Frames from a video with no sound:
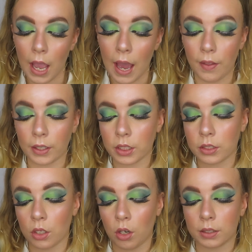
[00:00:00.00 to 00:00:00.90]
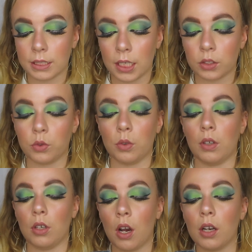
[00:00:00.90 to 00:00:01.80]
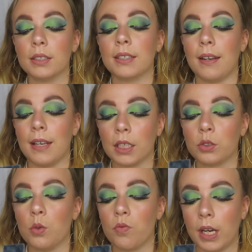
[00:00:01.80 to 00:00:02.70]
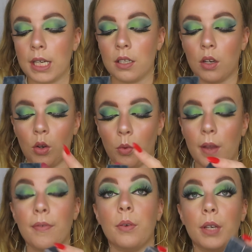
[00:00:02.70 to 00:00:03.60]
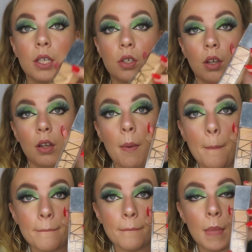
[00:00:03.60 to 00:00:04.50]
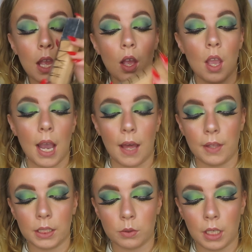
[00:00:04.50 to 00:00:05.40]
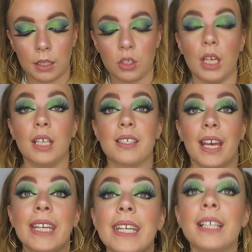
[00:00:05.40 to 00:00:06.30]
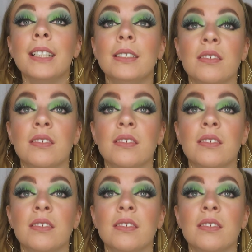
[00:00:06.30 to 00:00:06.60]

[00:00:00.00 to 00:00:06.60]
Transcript: I then tried the NARS Natural Radiant Longwear Foundation, and this was in the shade Sahil.